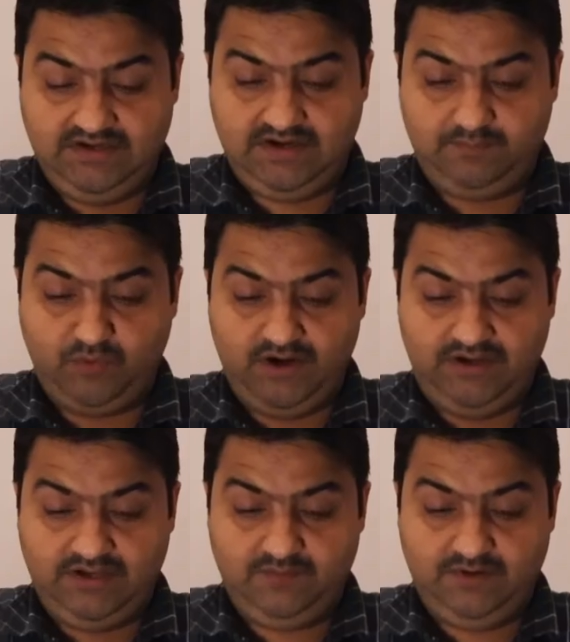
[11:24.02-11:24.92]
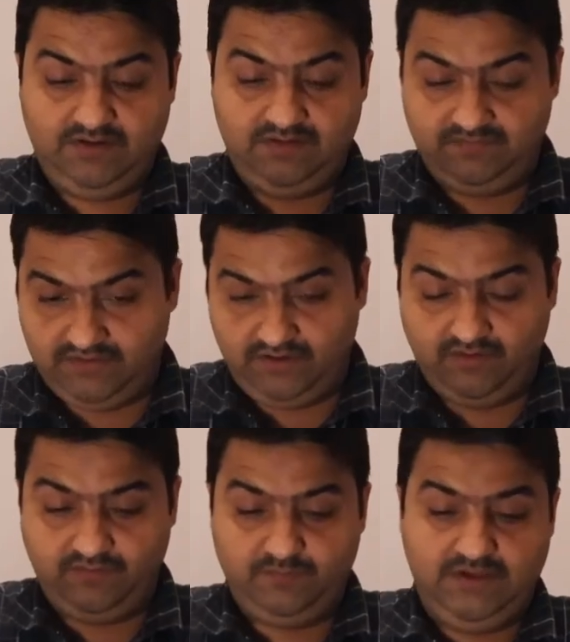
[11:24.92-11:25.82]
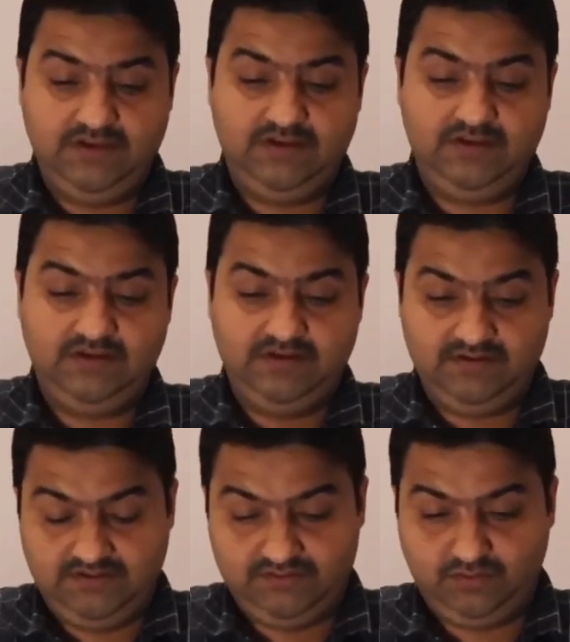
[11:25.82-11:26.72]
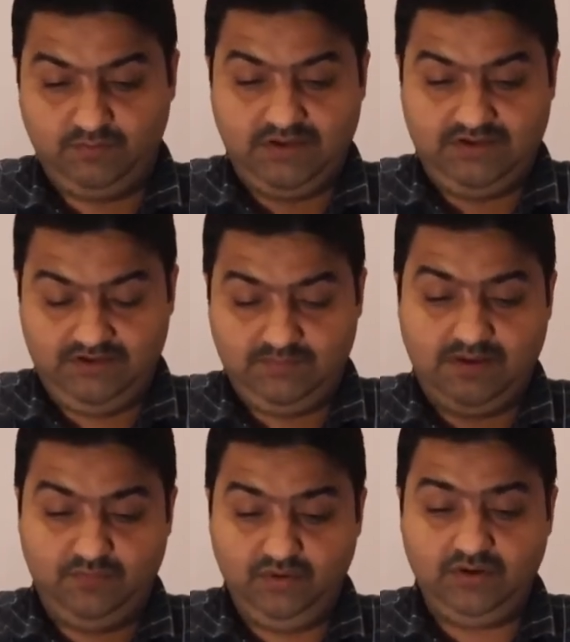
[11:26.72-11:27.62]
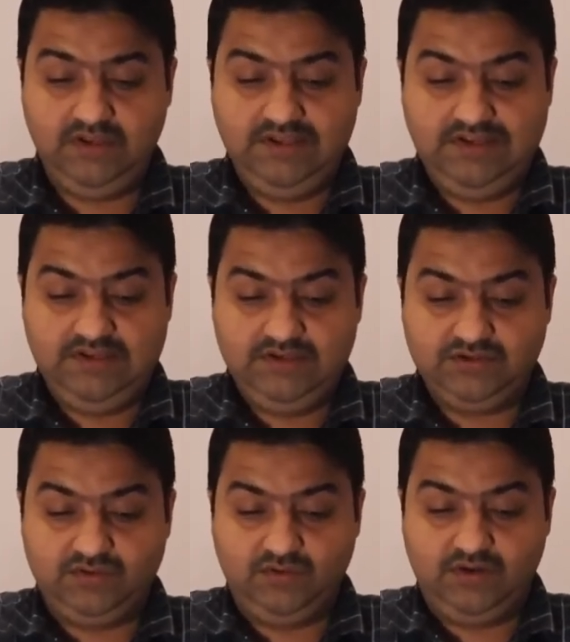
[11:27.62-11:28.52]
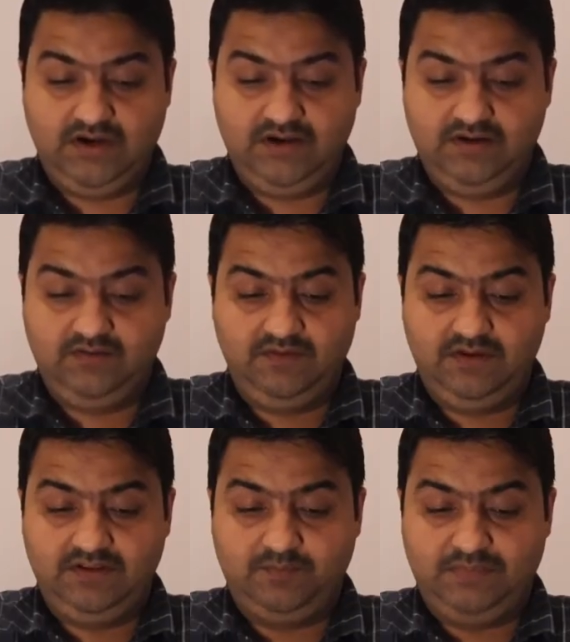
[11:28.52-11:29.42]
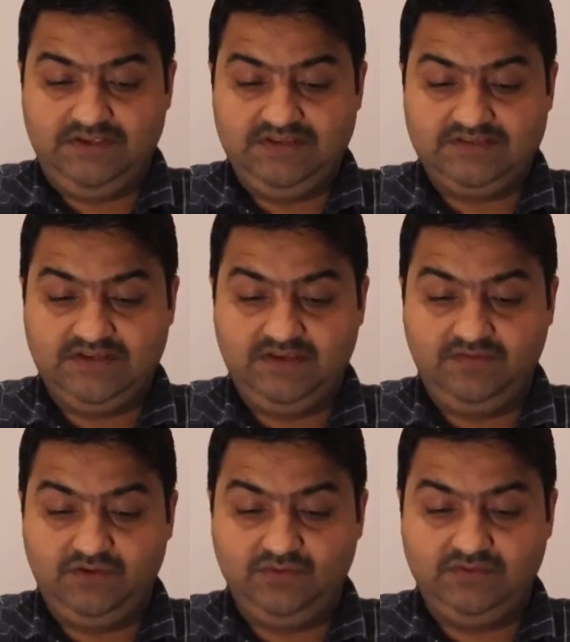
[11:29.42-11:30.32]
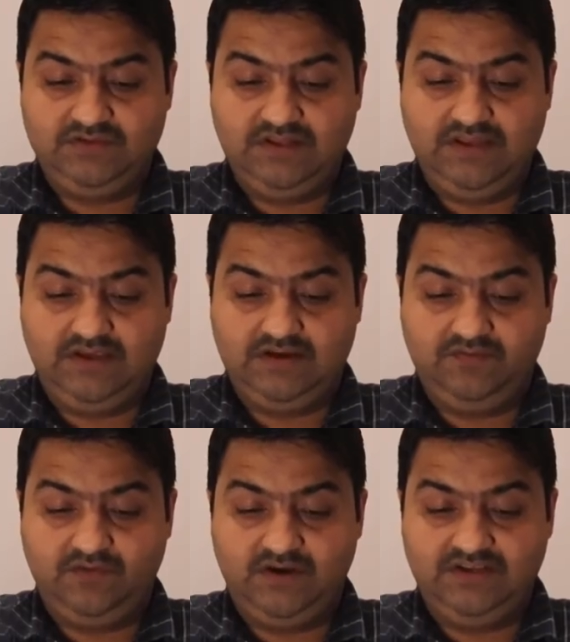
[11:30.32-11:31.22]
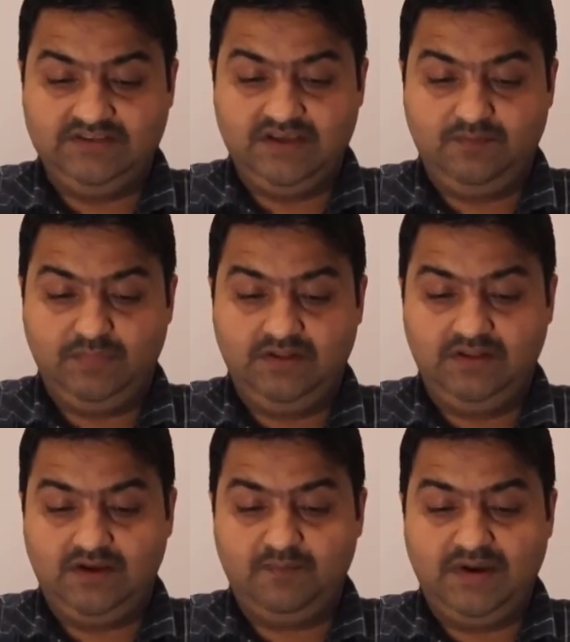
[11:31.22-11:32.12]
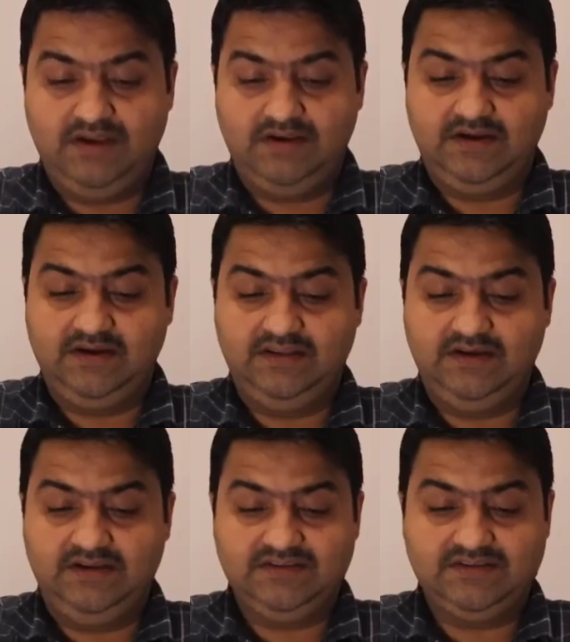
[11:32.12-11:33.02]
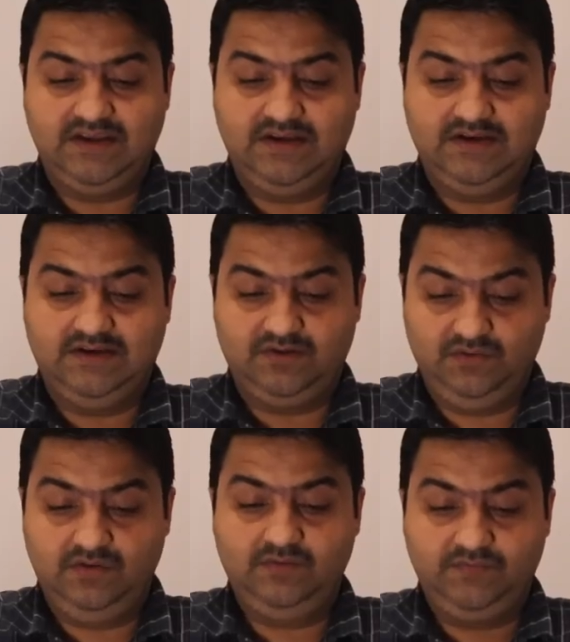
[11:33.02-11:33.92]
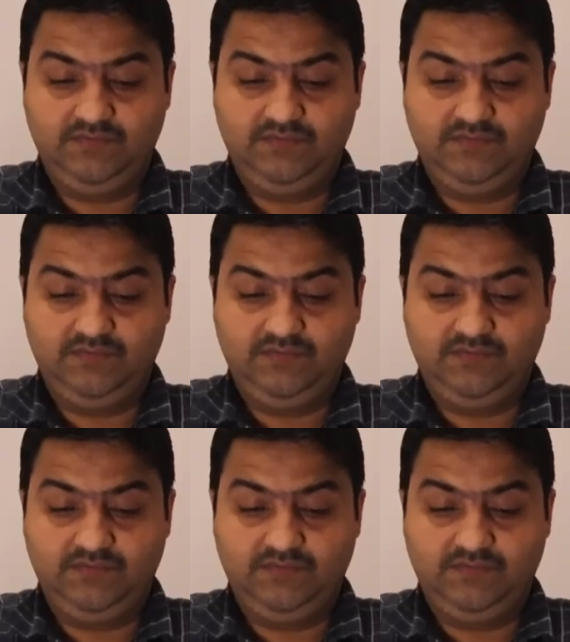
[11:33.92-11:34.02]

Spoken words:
that point came in front of me through in my book. So, and in the PSA we use the for an example, combine create the cycle control.